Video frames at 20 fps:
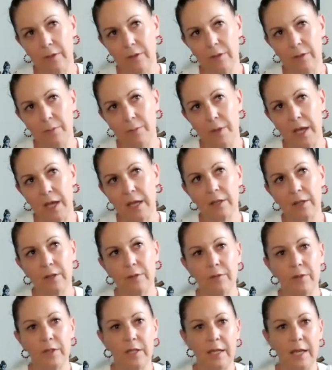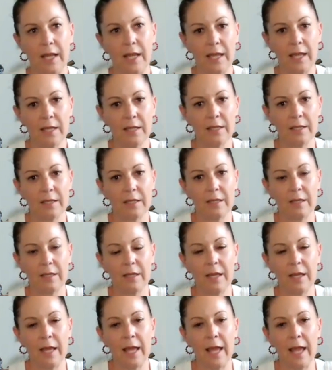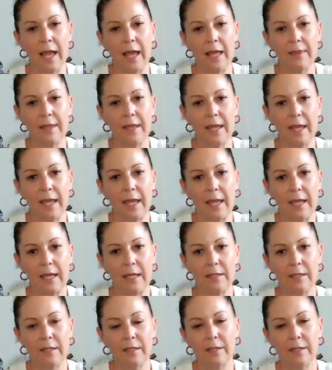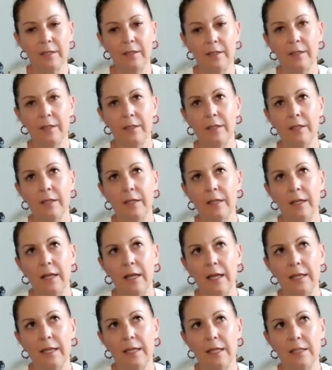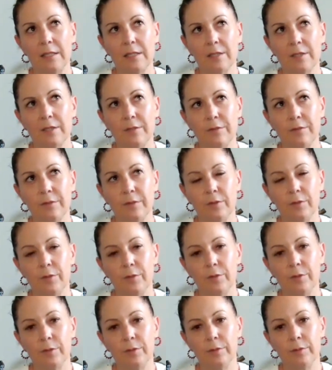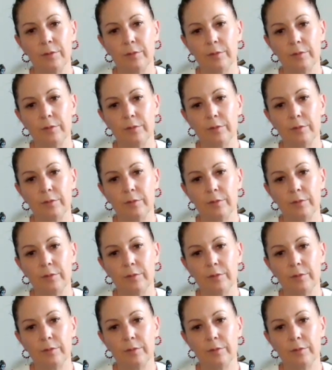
Feel the back of the neck and the head against the floor.